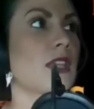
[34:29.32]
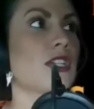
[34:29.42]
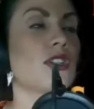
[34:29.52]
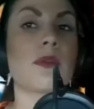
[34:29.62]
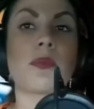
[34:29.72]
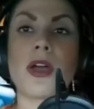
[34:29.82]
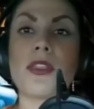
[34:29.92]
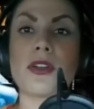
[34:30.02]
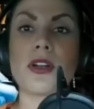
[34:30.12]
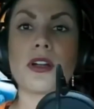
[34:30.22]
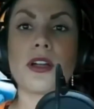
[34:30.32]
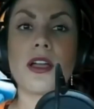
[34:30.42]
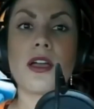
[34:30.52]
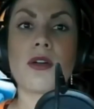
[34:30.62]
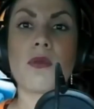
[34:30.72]
show the brother
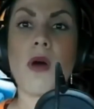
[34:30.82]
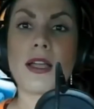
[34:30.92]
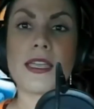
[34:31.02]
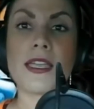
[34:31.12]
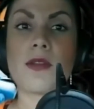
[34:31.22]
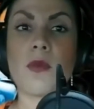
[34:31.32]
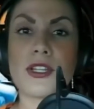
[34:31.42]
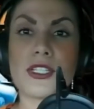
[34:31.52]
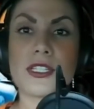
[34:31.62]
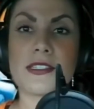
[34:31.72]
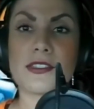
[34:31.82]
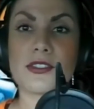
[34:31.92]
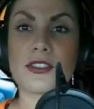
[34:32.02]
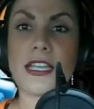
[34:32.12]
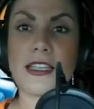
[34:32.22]
walking in and watching the
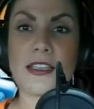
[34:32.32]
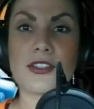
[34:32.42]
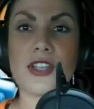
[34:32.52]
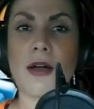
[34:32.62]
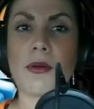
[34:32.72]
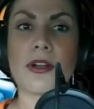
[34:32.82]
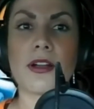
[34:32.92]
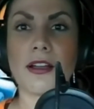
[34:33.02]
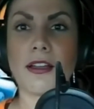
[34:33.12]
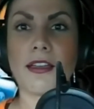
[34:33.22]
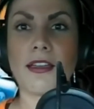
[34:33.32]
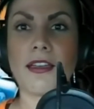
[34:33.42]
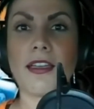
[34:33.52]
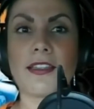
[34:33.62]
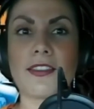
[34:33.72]
sister taking a shower,
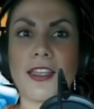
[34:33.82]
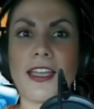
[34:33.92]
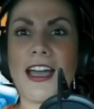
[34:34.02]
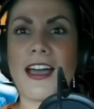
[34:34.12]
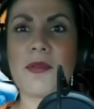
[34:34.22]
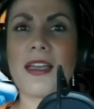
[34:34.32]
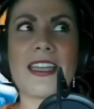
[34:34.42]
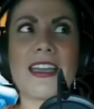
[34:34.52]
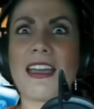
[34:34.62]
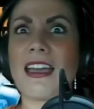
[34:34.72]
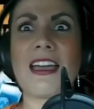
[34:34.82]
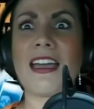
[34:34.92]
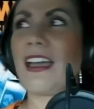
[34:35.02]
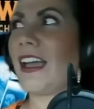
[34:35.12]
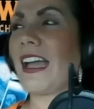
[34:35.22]
and I'm like,
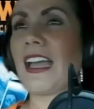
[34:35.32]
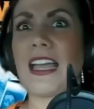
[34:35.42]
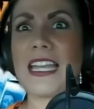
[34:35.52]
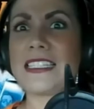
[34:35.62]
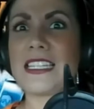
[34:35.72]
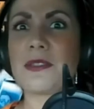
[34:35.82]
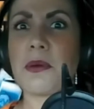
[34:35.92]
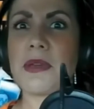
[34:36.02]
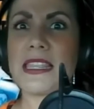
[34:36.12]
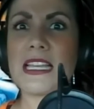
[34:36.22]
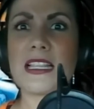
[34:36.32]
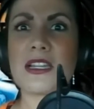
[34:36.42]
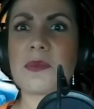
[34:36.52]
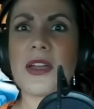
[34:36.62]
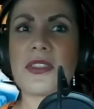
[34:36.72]
is this what we think
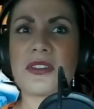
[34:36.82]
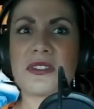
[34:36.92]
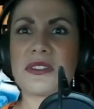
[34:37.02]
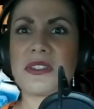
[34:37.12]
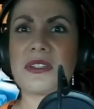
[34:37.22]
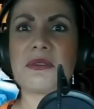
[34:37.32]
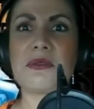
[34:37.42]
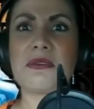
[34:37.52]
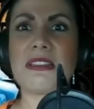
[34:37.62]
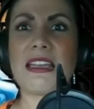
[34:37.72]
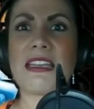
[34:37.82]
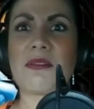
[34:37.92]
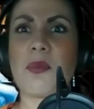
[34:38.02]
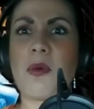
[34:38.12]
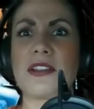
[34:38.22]
little brothers do? Like,
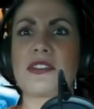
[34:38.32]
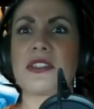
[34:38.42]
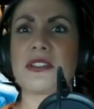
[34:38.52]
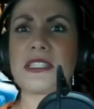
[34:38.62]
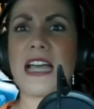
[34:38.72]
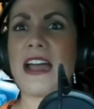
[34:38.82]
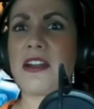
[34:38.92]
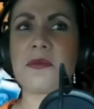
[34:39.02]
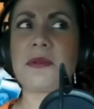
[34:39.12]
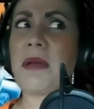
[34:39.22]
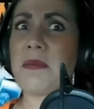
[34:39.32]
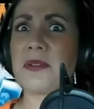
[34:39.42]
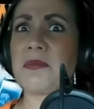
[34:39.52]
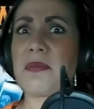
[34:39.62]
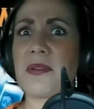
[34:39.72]
watch I don't remember
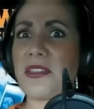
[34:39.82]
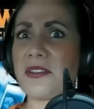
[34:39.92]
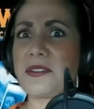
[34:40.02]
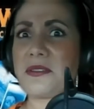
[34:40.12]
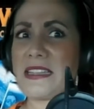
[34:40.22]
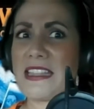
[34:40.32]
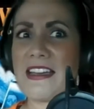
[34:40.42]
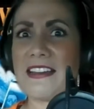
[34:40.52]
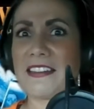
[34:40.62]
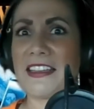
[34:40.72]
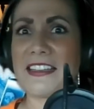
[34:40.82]
my brother doing that. Like,